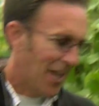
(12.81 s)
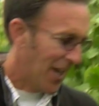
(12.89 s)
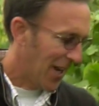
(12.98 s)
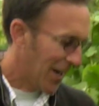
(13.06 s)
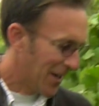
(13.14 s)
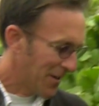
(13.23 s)

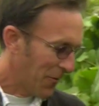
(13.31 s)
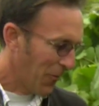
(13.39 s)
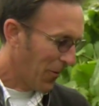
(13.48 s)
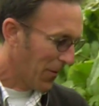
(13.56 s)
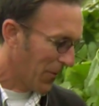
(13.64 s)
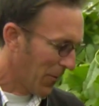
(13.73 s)
And
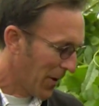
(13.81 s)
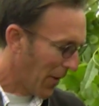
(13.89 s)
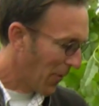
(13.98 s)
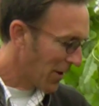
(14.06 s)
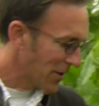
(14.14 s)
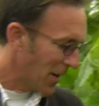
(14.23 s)
what I
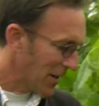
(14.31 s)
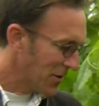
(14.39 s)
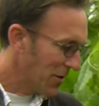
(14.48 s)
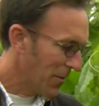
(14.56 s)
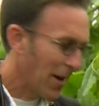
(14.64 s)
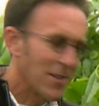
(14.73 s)
want to talk
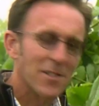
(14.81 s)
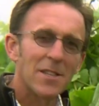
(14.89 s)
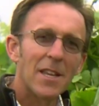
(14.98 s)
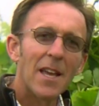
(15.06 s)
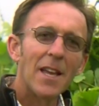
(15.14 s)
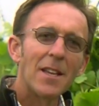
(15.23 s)
to you about
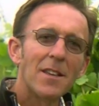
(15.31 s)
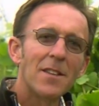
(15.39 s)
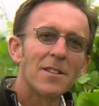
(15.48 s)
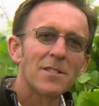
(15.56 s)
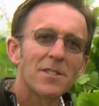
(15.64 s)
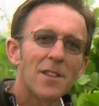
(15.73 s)
today
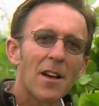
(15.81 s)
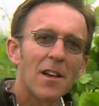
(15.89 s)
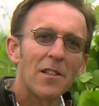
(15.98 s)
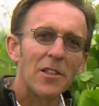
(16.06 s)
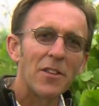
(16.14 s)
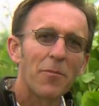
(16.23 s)
is
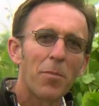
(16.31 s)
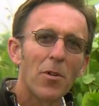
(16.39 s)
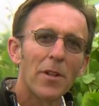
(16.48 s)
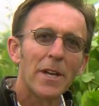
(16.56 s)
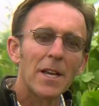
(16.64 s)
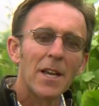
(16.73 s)
leaf
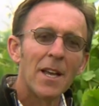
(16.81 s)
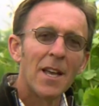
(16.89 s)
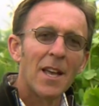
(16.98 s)
pulling.